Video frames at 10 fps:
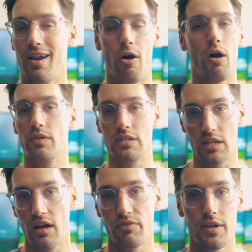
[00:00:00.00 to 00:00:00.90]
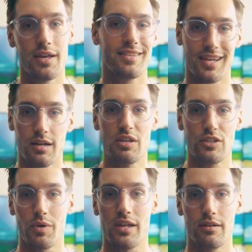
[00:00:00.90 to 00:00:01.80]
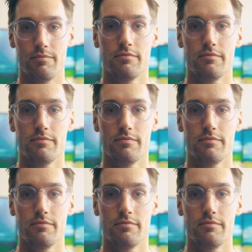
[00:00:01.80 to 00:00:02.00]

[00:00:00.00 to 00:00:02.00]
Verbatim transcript: got all the stuff. It's going to be sweet.